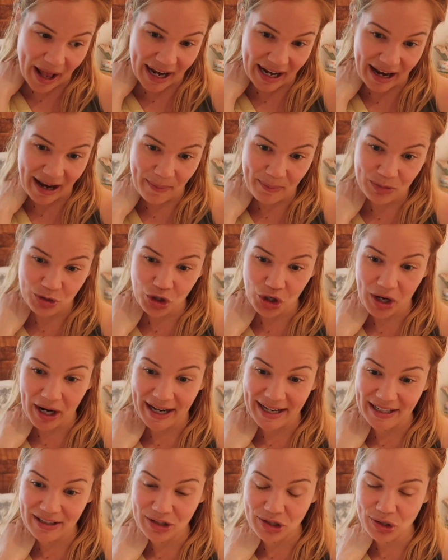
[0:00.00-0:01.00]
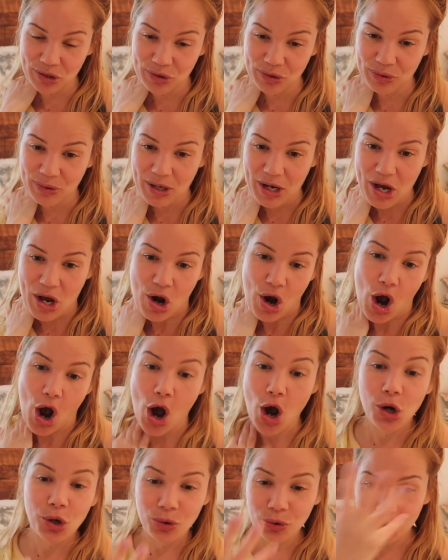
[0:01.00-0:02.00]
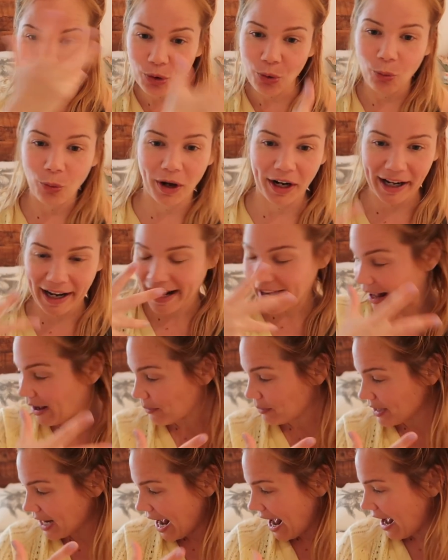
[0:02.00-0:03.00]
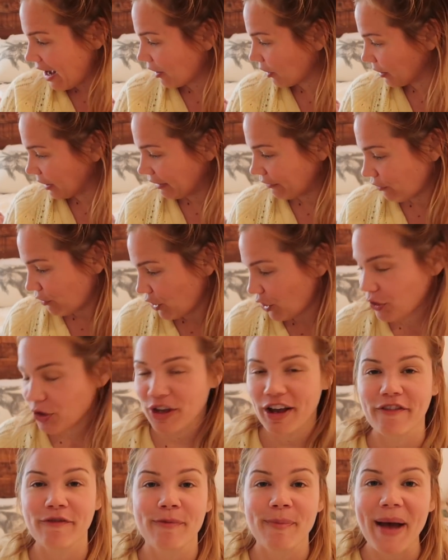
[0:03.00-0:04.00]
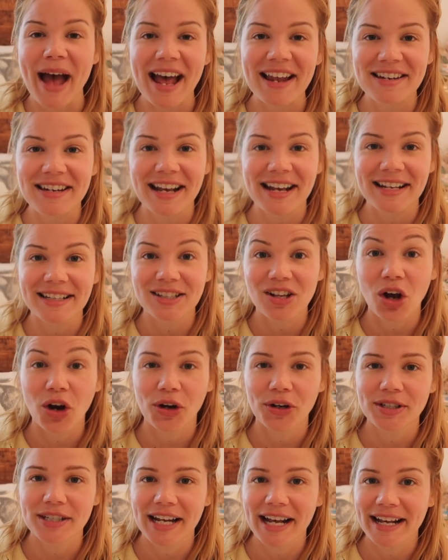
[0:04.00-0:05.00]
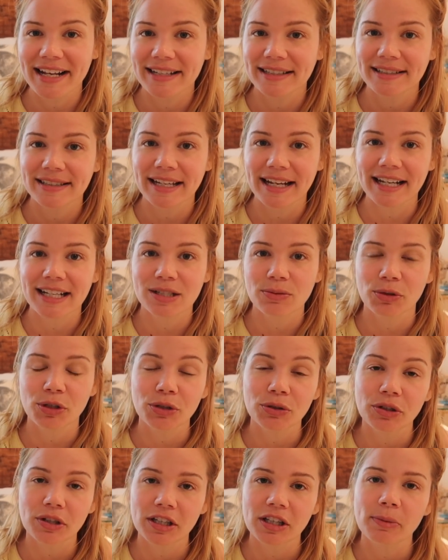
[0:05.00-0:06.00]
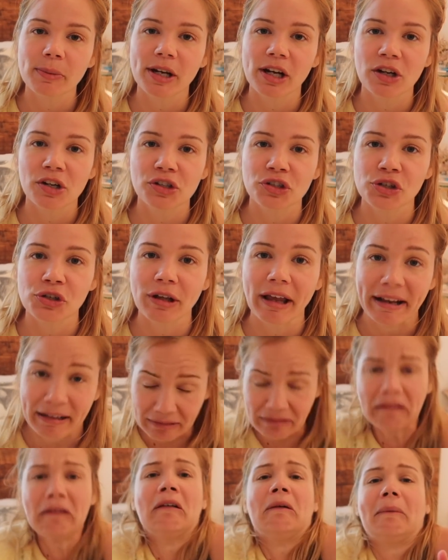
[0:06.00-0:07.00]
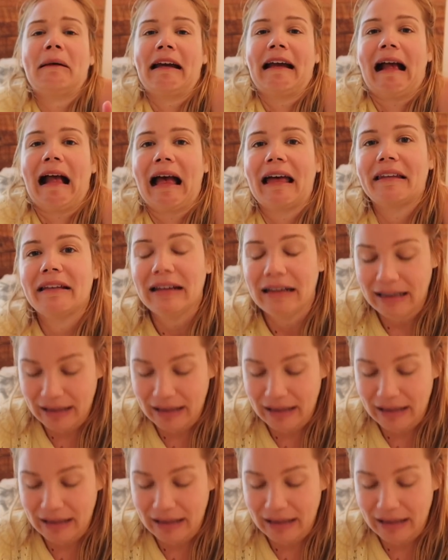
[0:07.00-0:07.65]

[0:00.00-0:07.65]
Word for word: and I'm trying to own what I am now, even though you have bad days, hard days, days where you look in the mirror and you're like, oh my god,